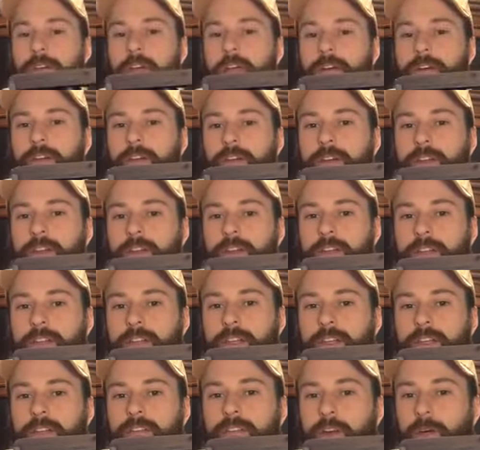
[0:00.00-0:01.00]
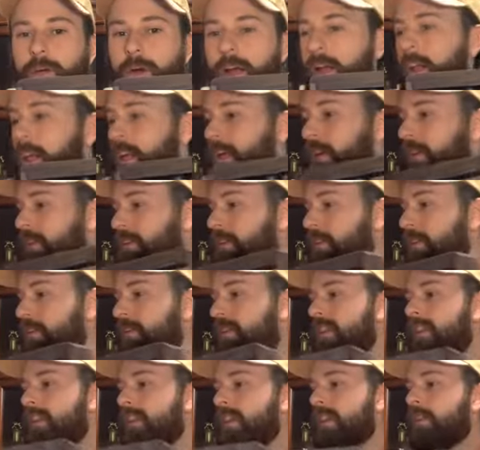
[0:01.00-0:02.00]
if you haven't seen this already, you should
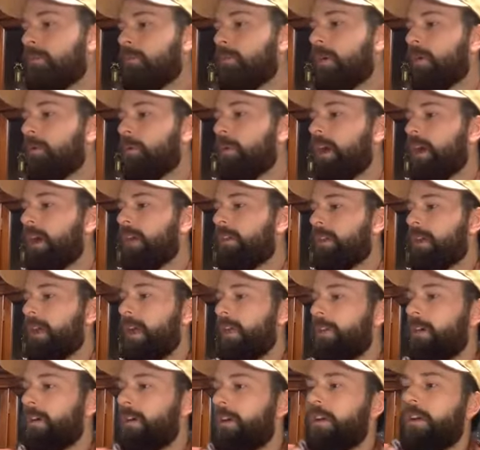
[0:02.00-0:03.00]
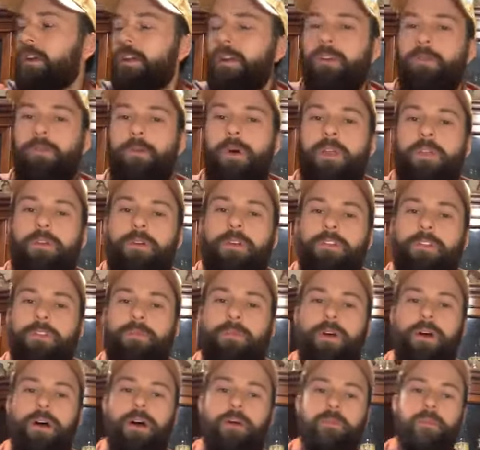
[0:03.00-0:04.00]
have seen it in one way or the other, whether it's
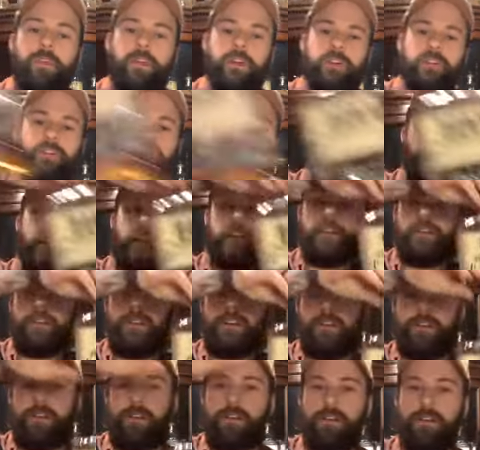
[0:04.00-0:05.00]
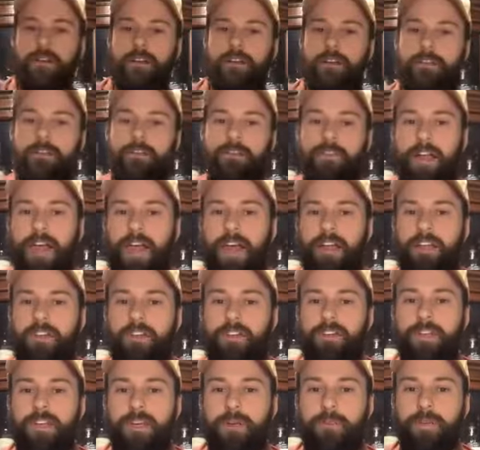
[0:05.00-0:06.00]
from their standard
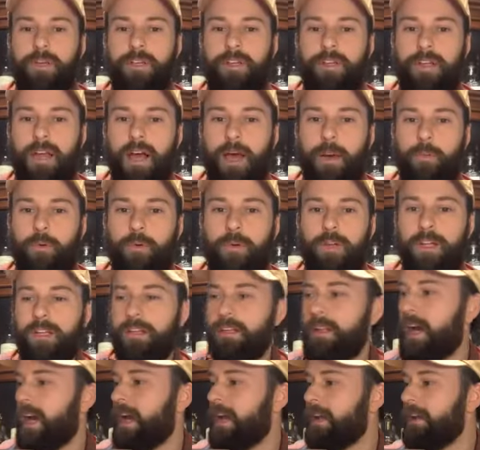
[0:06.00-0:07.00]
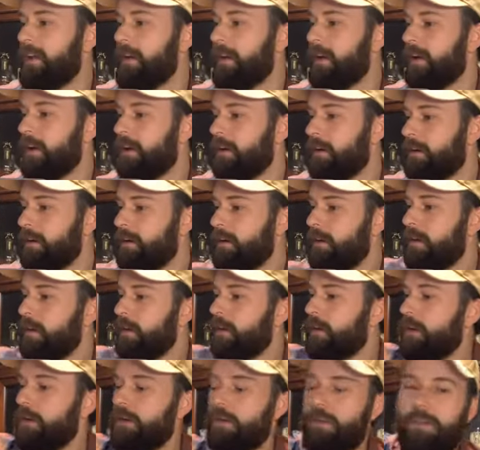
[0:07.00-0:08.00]
flagship Knob Creek 9 year,
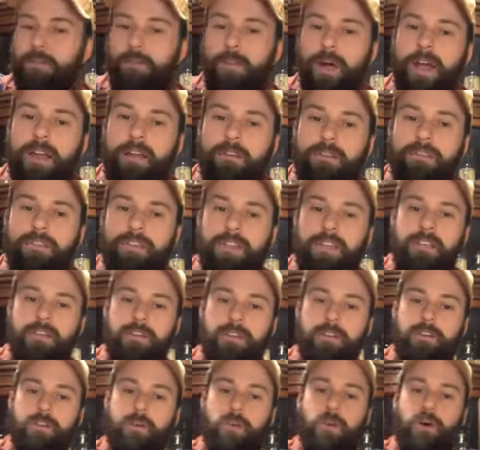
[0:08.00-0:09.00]
you might have seen their